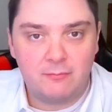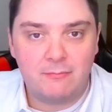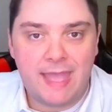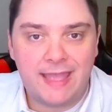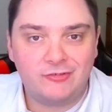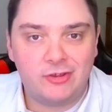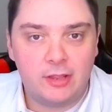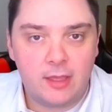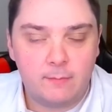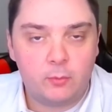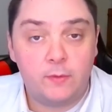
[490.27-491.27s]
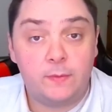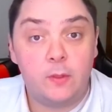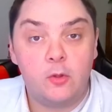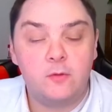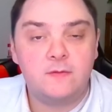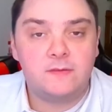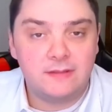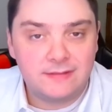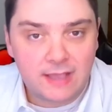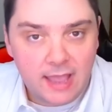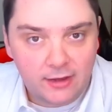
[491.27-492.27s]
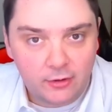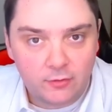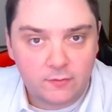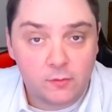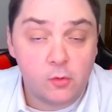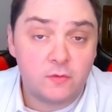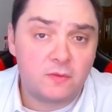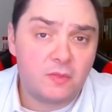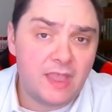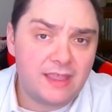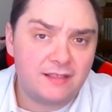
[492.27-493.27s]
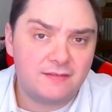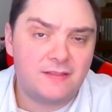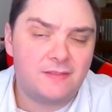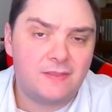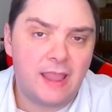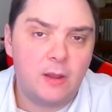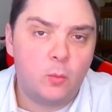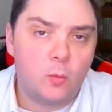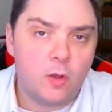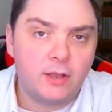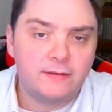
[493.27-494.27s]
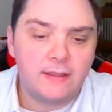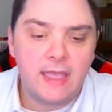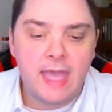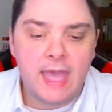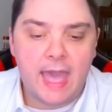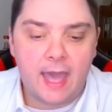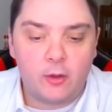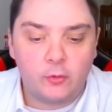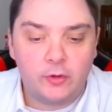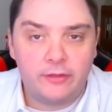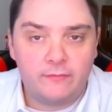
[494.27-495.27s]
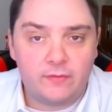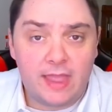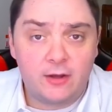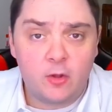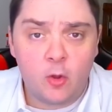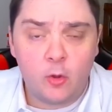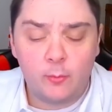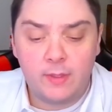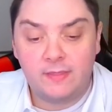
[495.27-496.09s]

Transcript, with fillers: matching up with those desires, those things that they want out of that home.